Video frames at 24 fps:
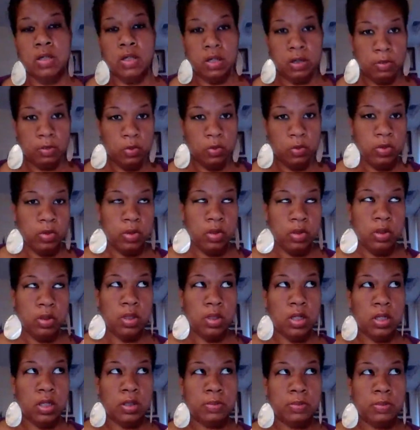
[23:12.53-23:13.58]
in
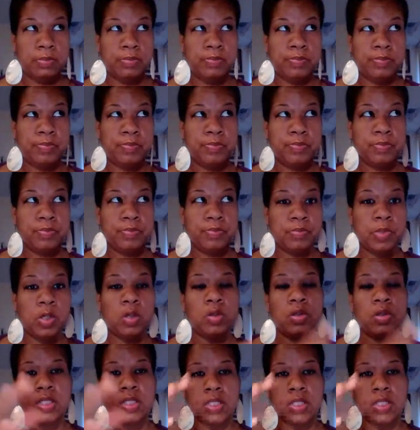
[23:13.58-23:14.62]
a more
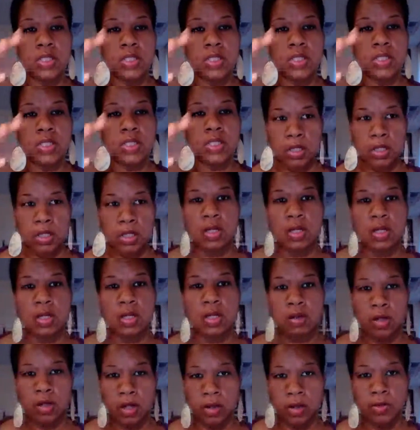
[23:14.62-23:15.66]
holistic
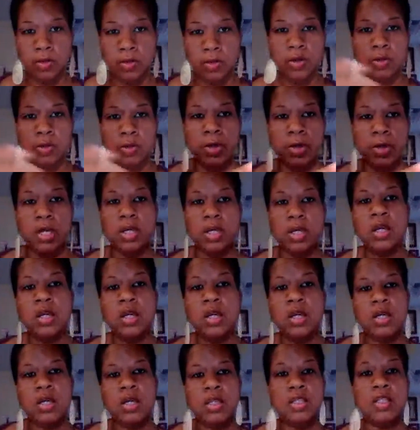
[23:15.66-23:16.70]
and healthier
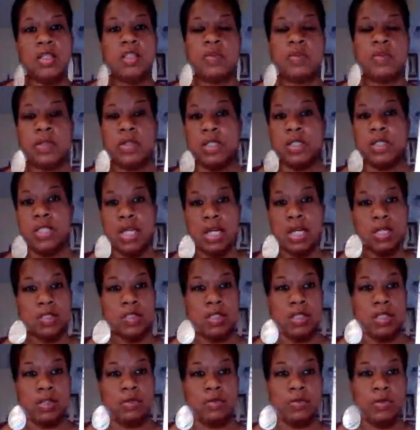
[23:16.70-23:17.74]
way, this book
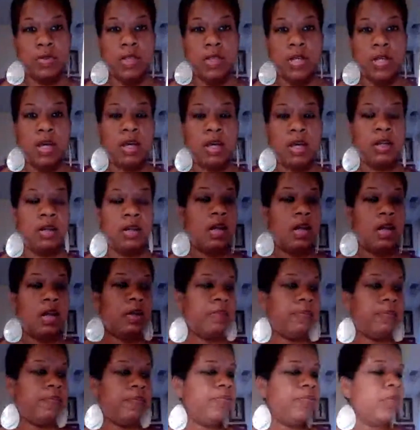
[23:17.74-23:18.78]
is excellent for that.
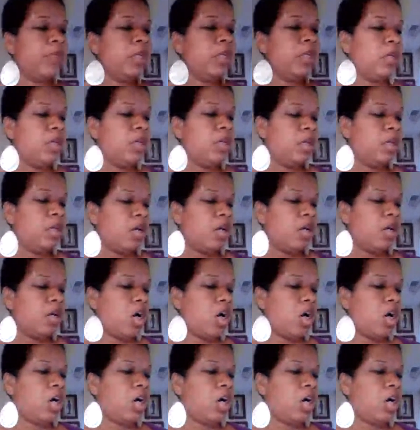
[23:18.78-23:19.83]

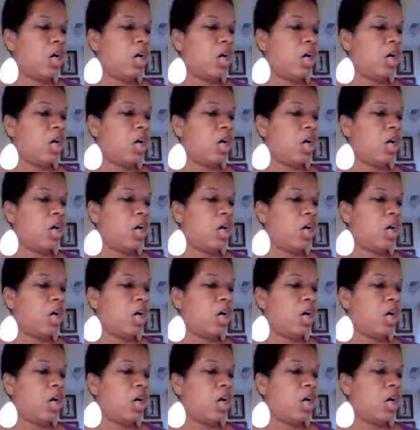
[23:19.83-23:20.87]
Her
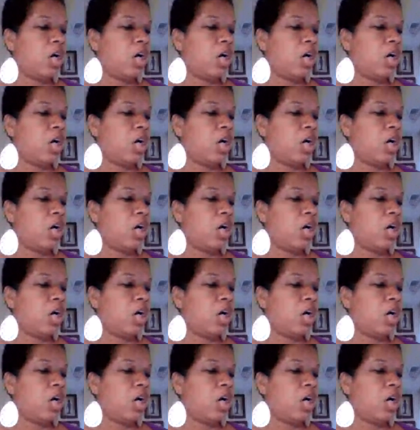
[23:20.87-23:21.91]
biggest point
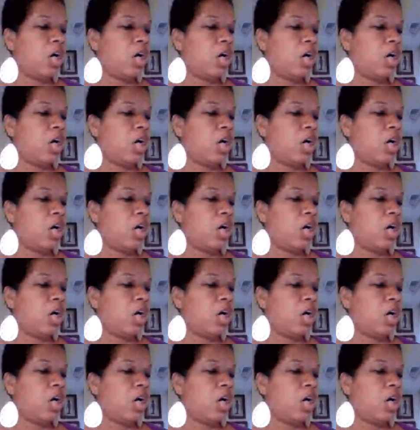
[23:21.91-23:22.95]
that she makes that I
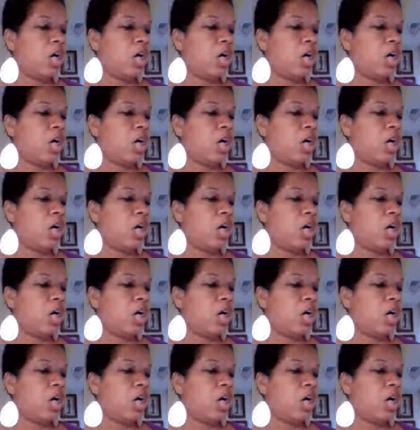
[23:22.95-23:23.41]
love,